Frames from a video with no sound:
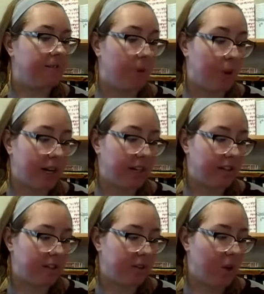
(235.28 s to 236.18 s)

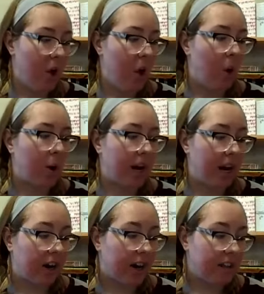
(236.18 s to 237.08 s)
Forests, or
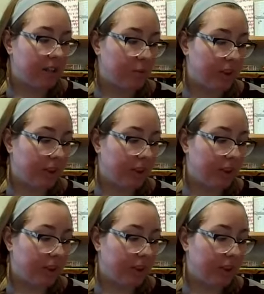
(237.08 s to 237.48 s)
areas with